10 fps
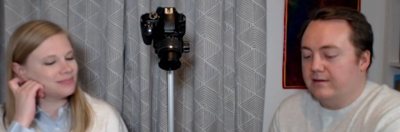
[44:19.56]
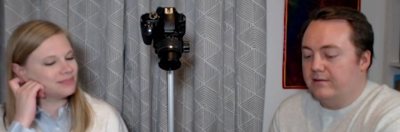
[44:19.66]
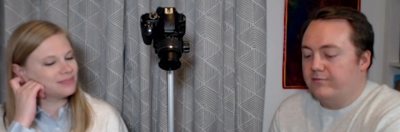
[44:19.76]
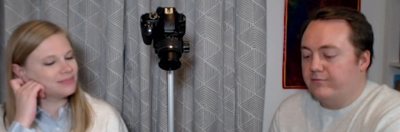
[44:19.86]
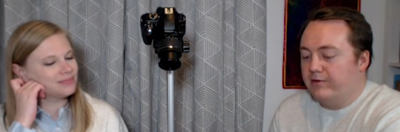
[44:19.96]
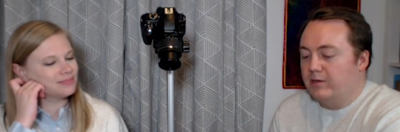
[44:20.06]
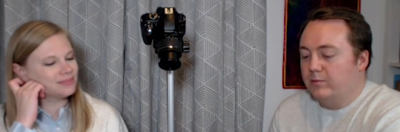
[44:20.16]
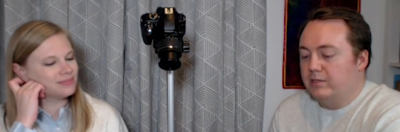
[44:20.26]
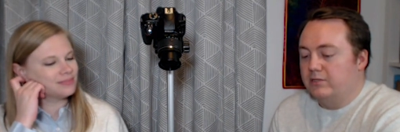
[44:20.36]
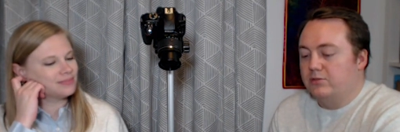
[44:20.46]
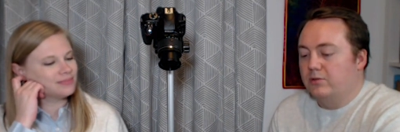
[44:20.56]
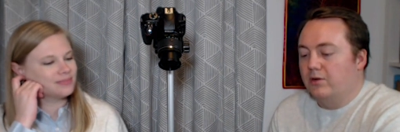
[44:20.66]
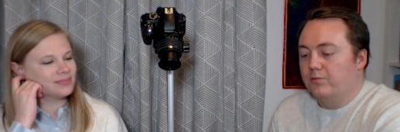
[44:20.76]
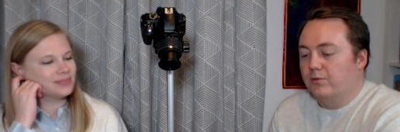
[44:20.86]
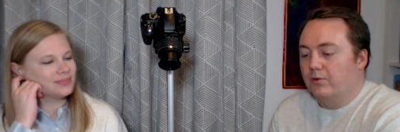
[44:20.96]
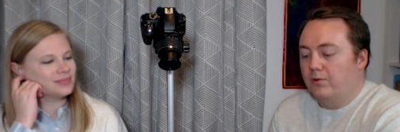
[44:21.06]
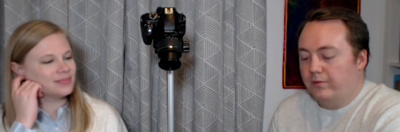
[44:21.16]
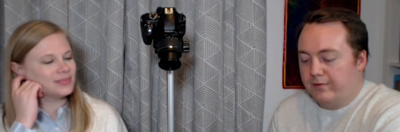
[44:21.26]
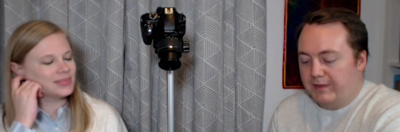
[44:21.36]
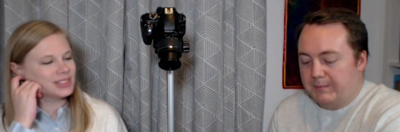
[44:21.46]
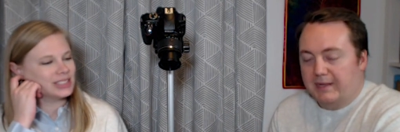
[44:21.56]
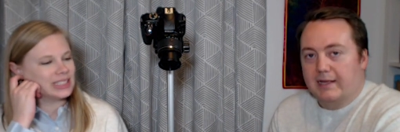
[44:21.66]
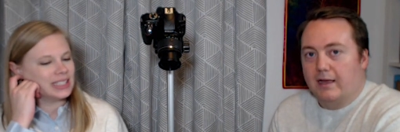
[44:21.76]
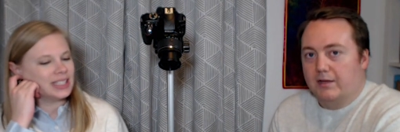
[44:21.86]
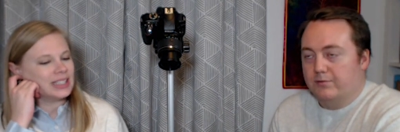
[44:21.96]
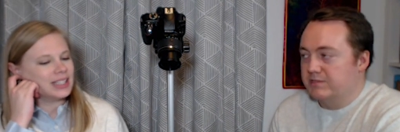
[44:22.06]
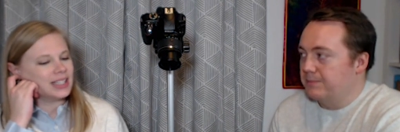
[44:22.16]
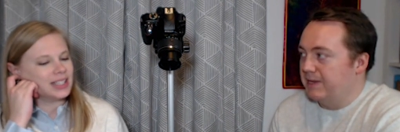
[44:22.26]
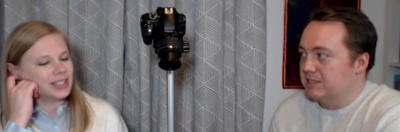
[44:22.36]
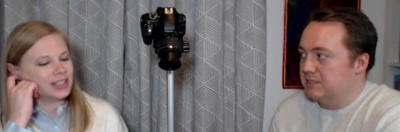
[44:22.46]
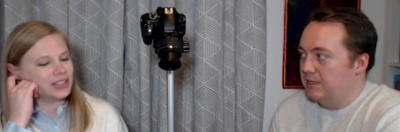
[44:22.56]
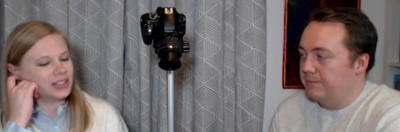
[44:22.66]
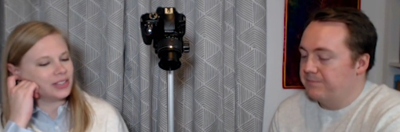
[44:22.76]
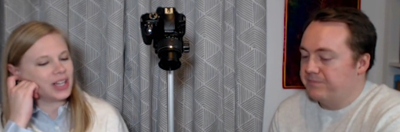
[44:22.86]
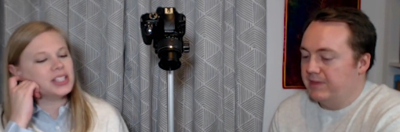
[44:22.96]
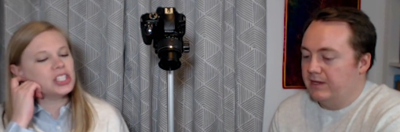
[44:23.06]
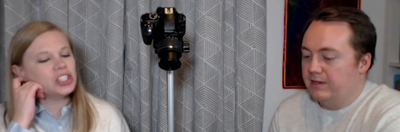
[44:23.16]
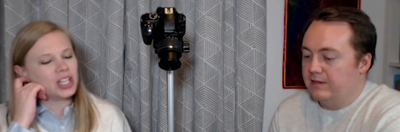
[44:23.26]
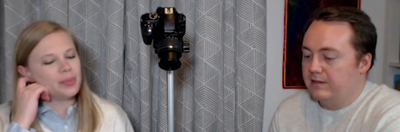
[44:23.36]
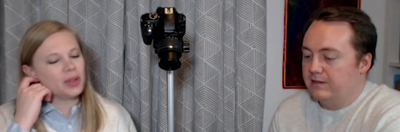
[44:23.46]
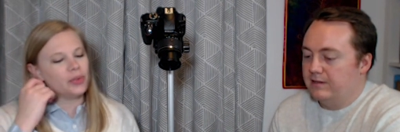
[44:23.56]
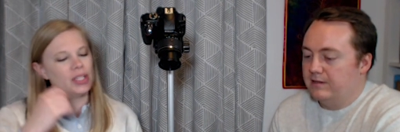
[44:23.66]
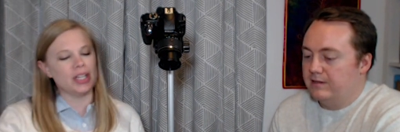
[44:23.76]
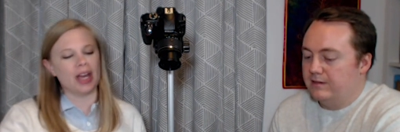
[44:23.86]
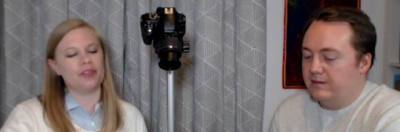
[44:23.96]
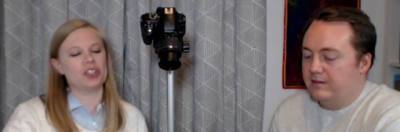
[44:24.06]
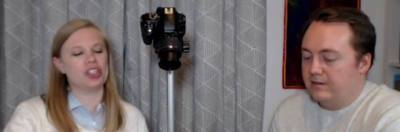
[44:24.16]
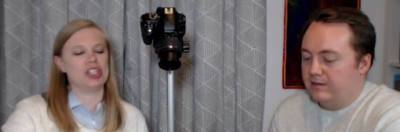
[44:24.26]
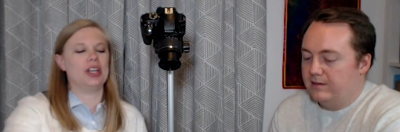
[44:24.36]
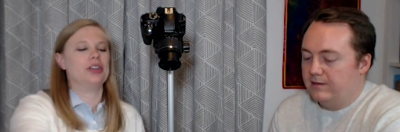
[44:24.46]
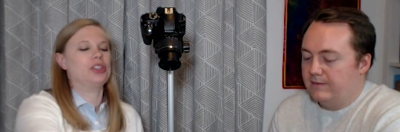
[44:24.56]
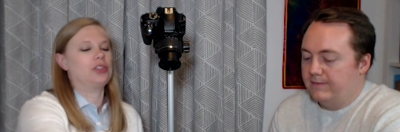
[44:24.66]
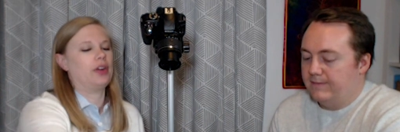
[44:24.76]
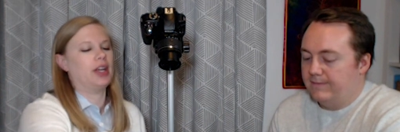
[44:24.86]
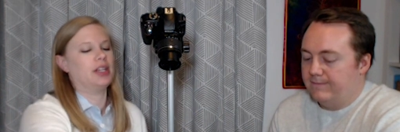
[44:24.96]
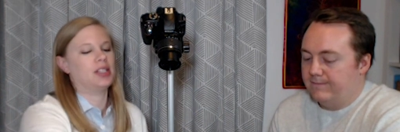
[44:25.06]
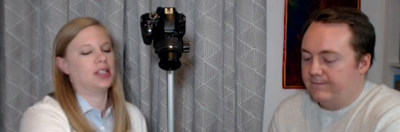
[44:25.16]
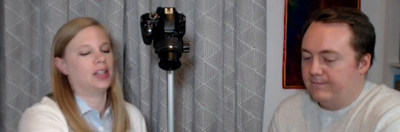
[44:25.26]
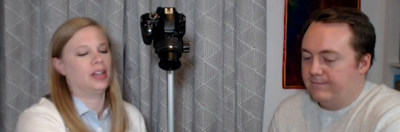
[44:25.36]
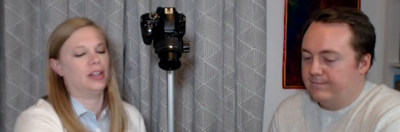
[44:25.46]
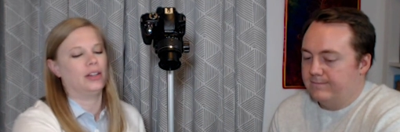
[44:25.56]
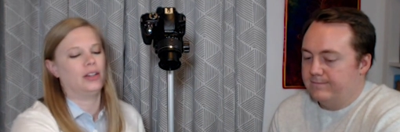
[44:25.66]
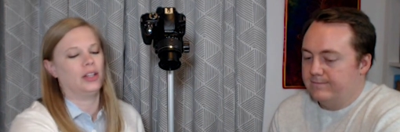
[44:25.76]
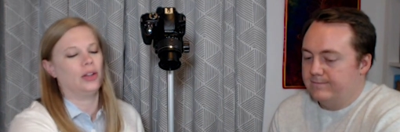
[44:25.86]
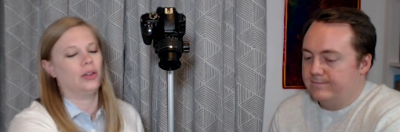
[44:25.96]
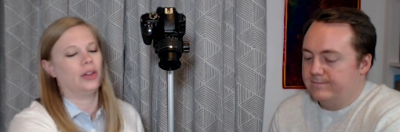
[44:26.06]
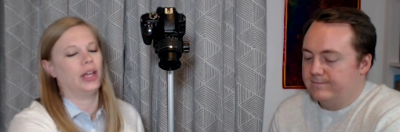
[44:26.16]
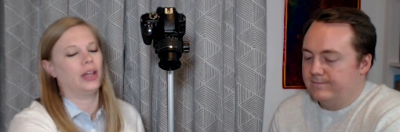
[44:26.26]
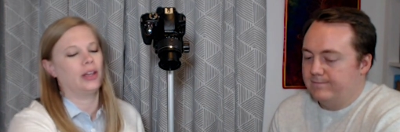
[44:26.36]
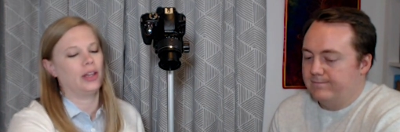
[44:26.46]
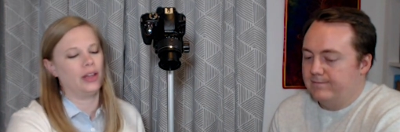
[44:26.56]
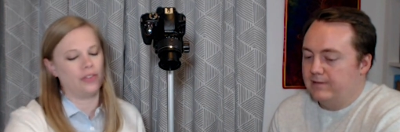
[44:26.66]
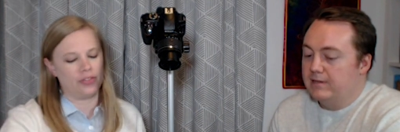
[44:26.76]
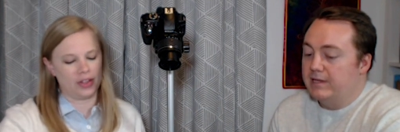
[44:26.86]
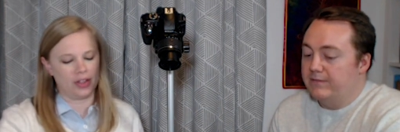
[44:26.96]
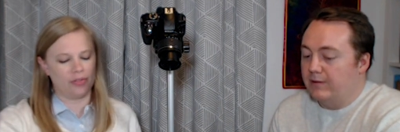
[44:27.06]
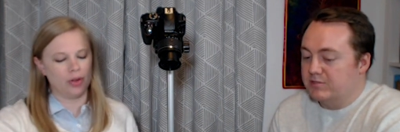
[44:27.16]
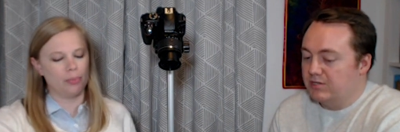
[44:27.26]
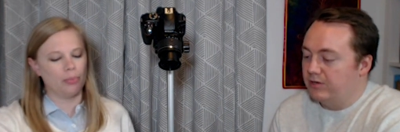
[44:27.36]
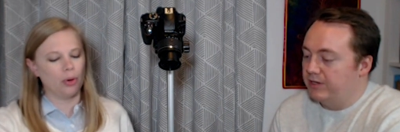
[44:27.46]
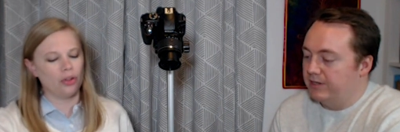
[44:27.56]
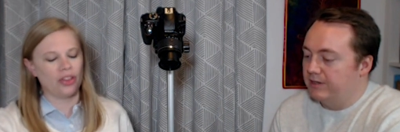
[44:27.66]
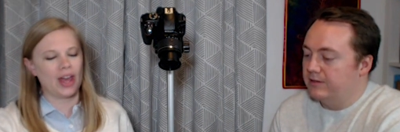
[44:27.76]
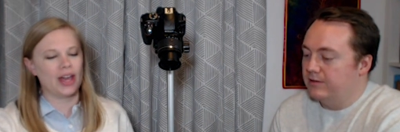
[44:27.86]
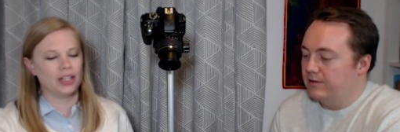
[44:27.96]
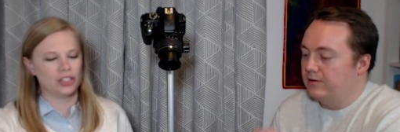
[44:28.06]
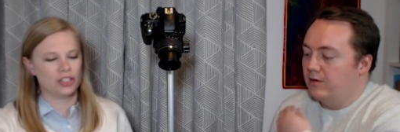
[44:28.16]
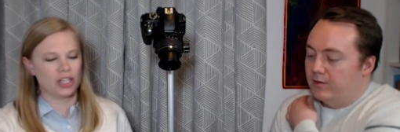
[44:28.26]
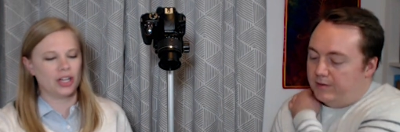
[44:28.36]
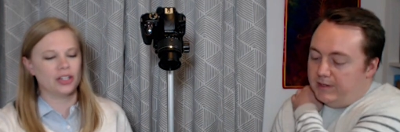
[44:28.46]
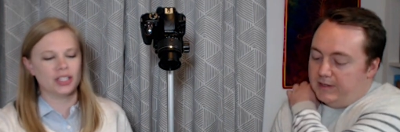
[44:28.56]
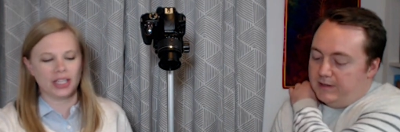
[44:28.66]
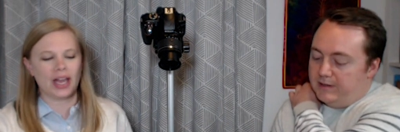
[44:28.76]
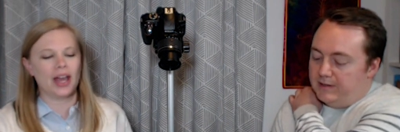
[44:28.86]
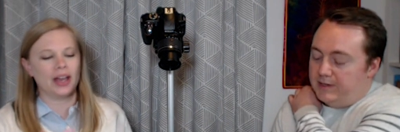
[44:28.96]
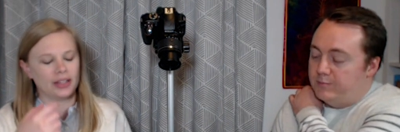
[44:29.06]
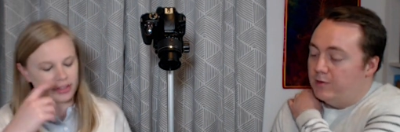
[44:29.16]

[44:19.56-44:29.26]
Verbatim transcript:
Speaker 1: frequently do not roll the thing my character is best no. at. It's a shame
Speaker 2: that we didn't have the shared trait. You know, like if if, if we cunning, both had a shared, yeah. If we
Speaker 1: were